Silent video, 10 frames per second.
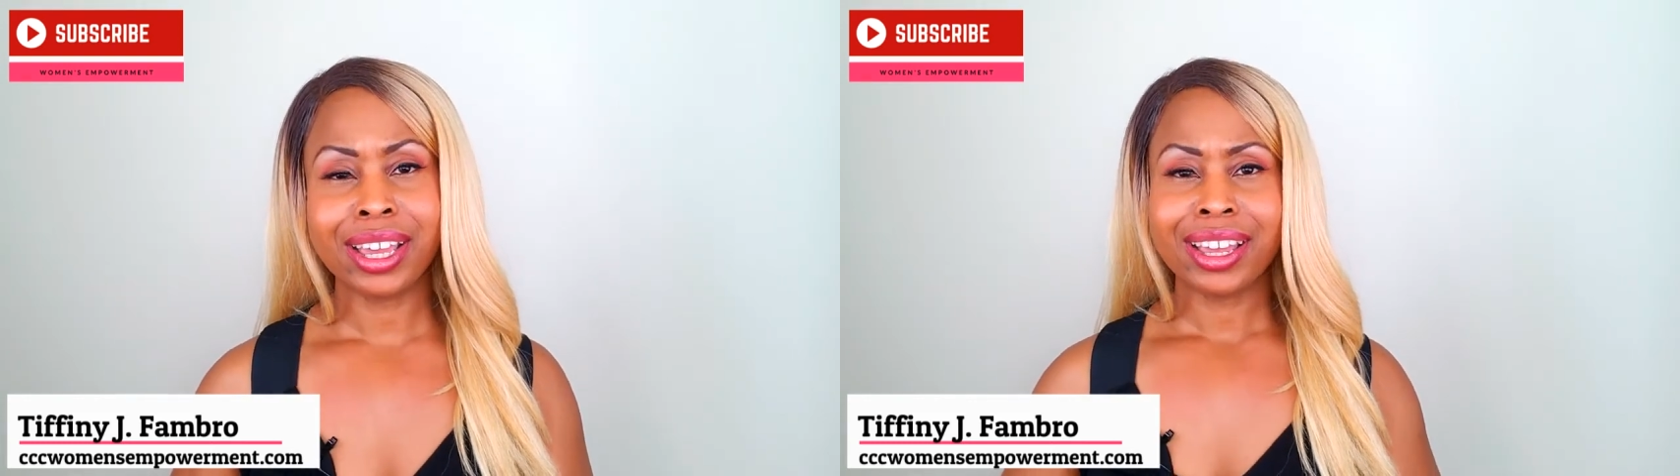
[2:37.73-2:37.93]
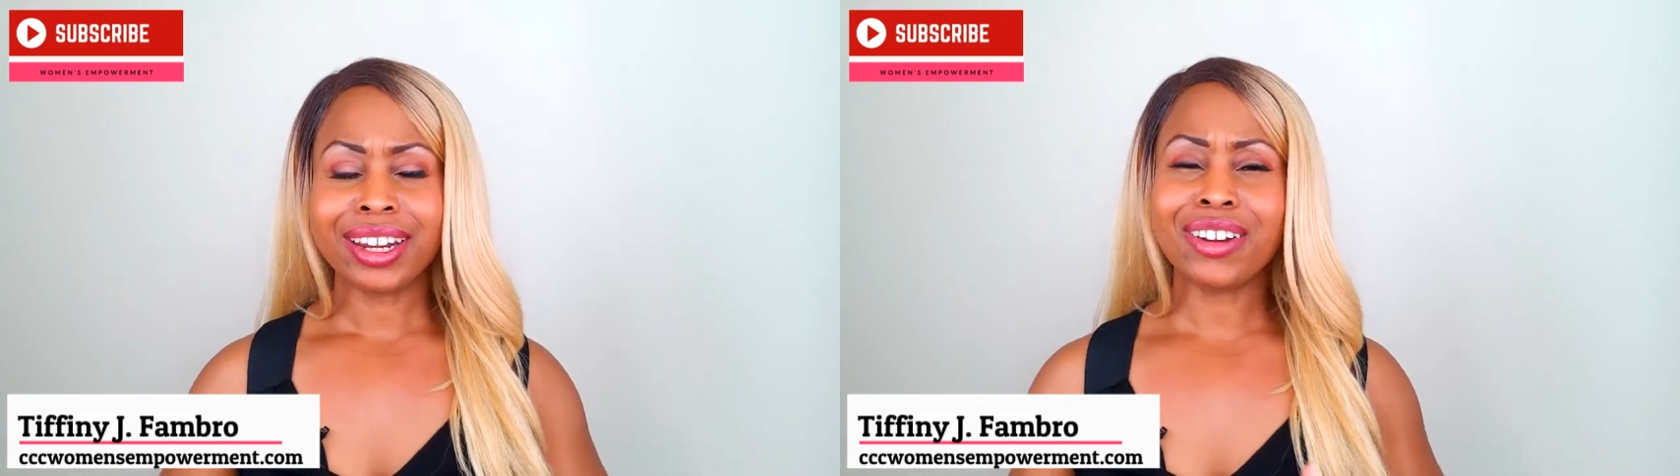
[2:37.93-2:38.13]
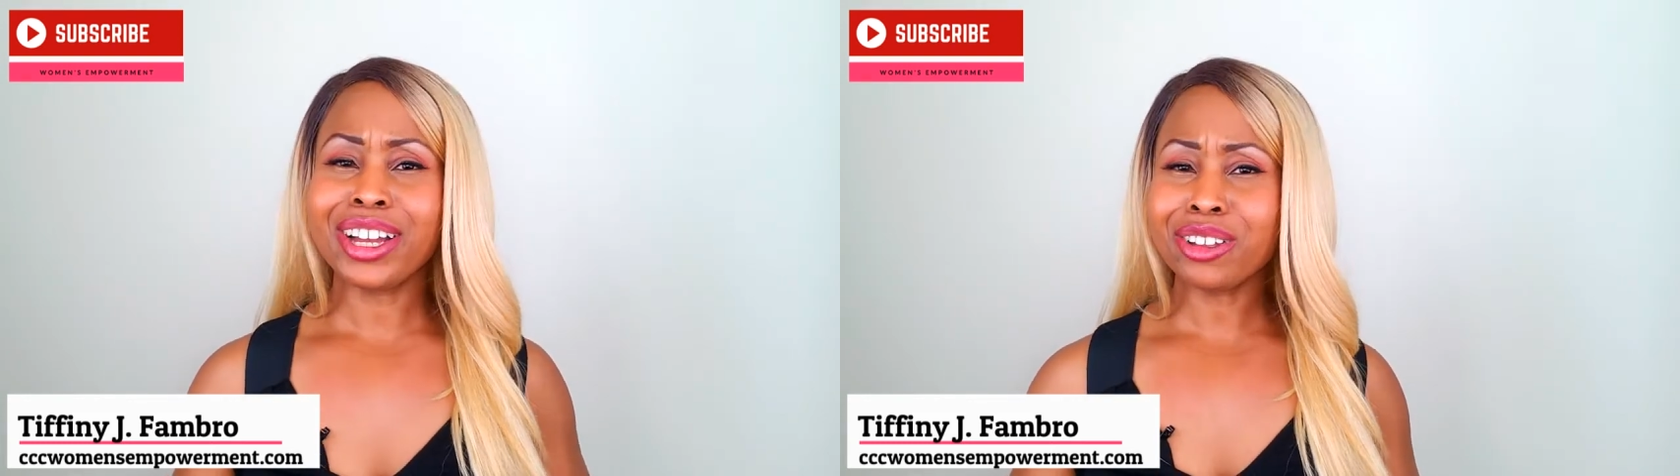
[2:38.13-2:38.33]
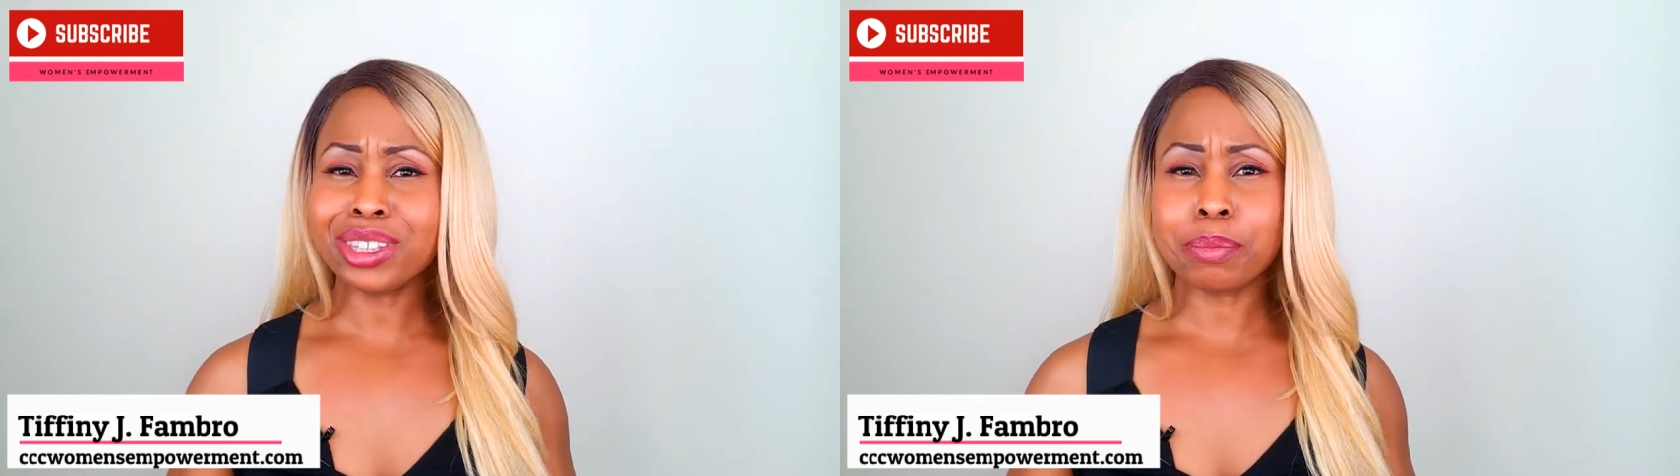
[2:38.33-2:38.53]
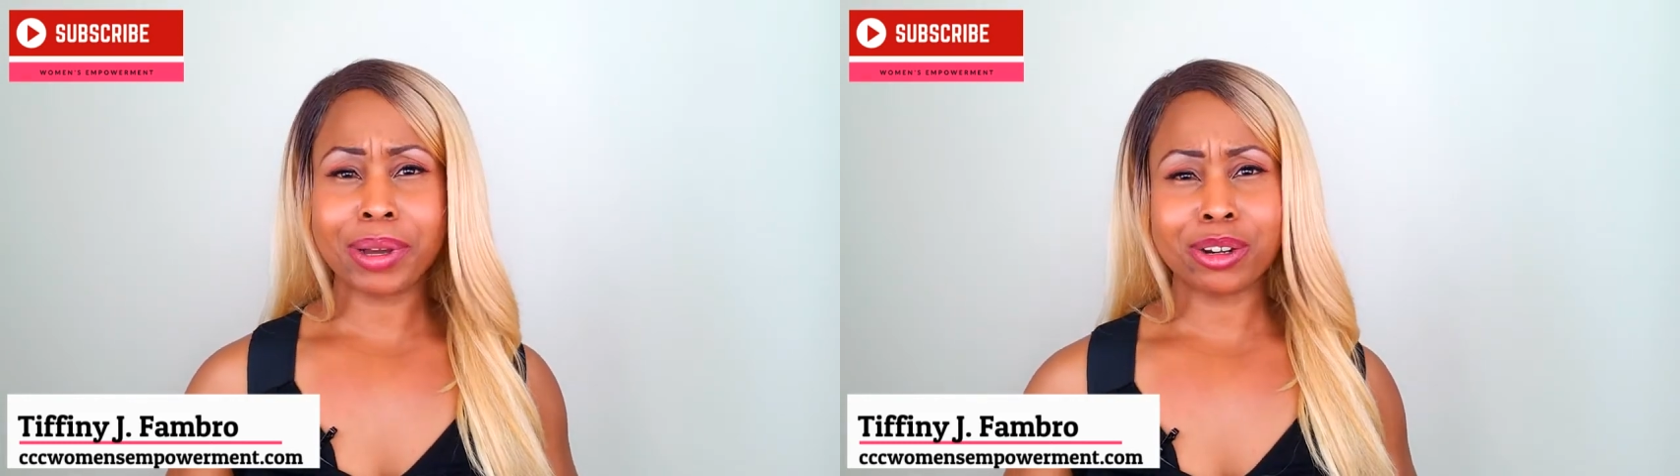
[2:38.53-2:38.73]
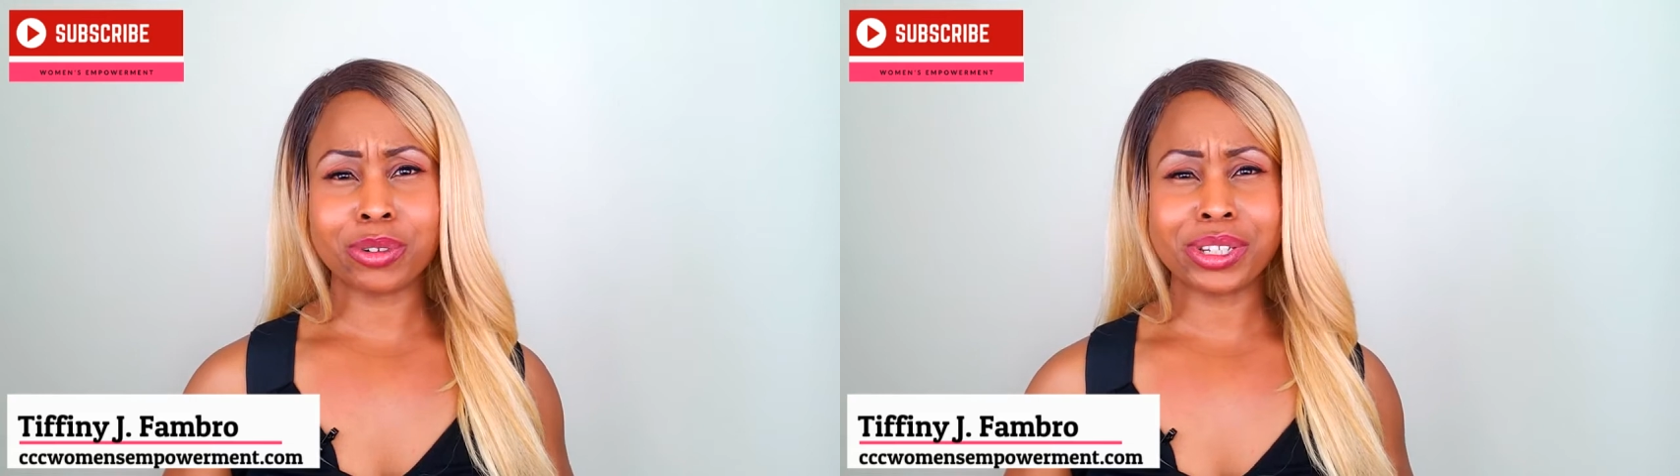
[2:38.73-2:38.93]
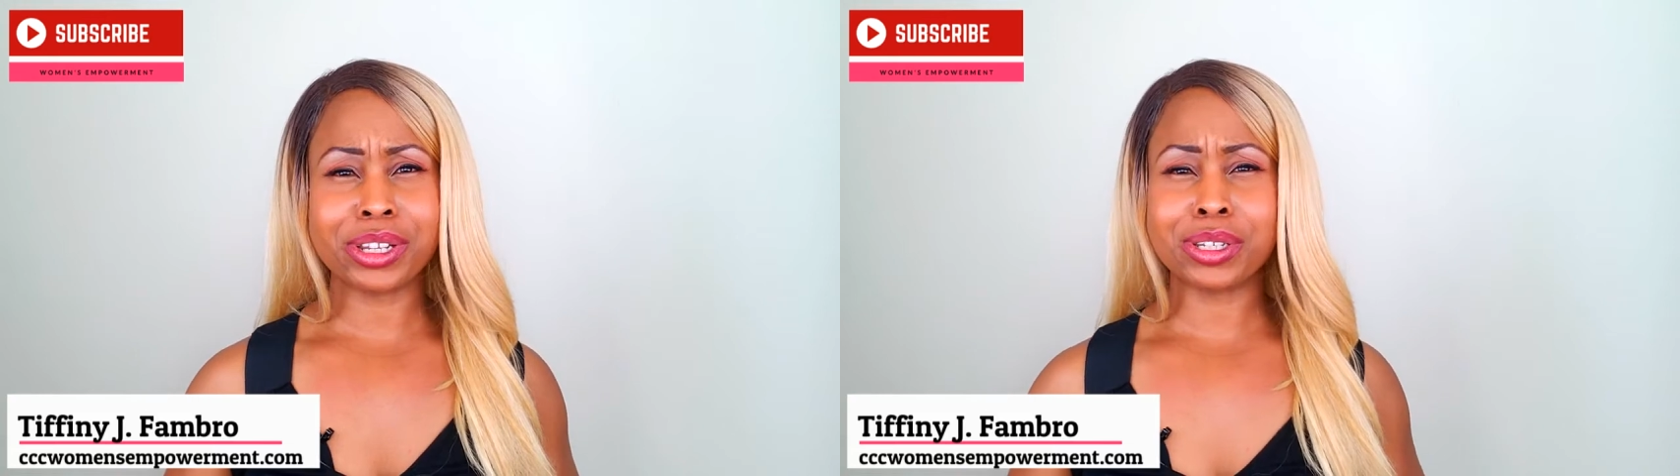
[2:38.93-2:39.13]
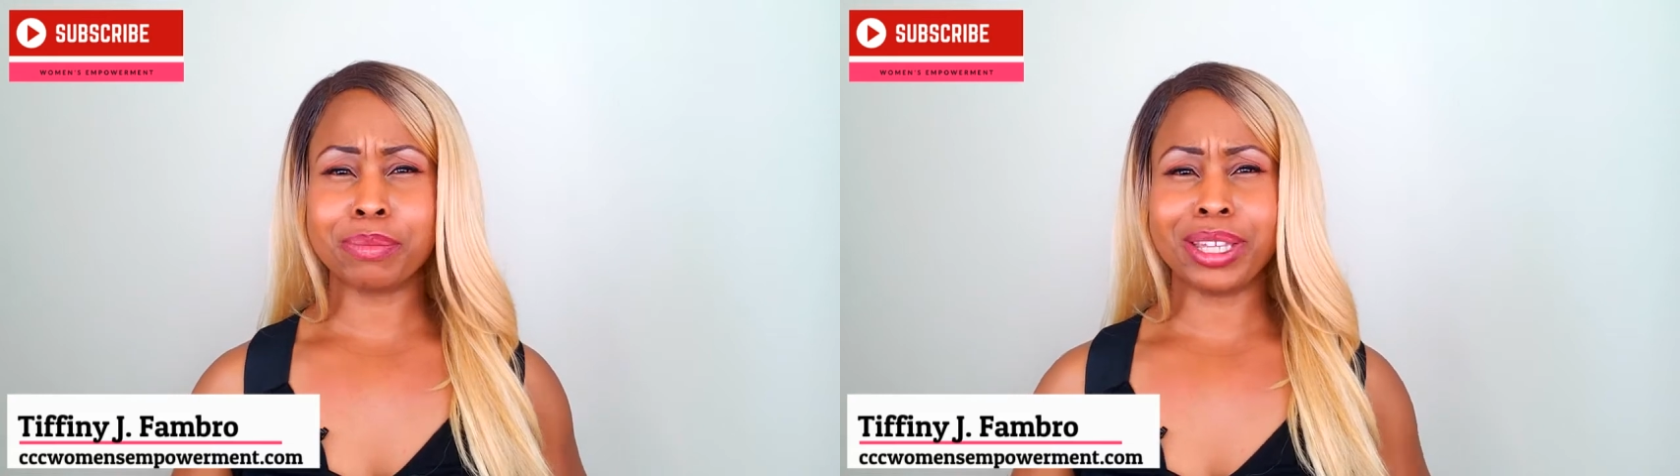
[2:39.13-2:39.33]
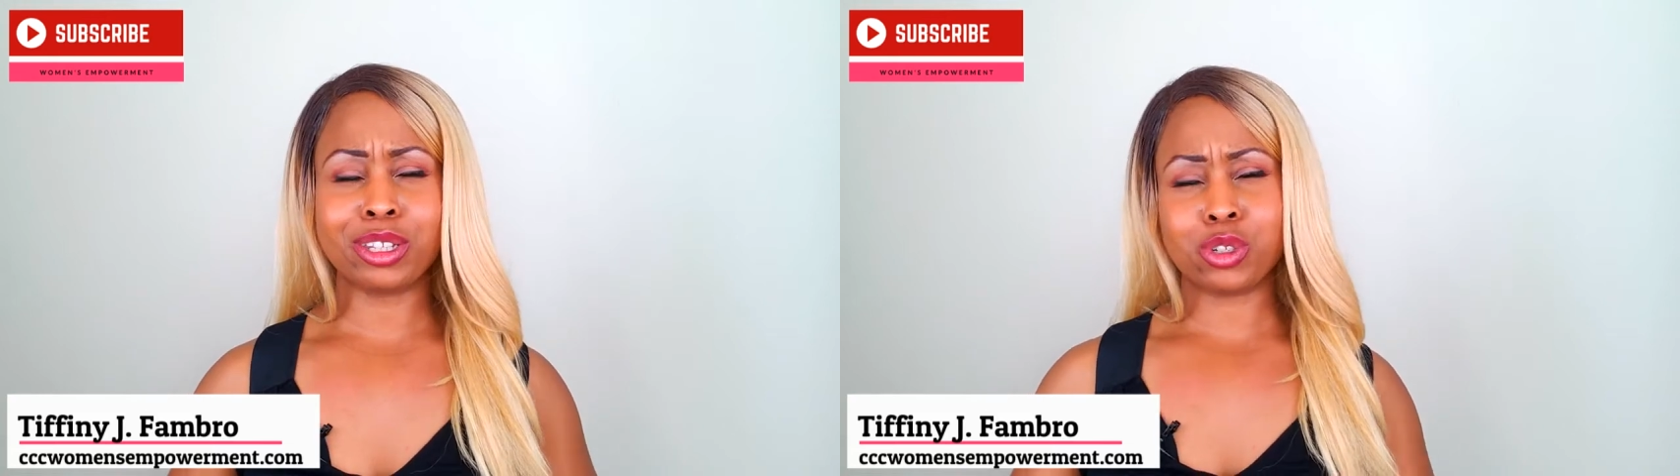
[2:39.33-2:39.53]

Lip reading: Now, healthy boundaries doesn't mean that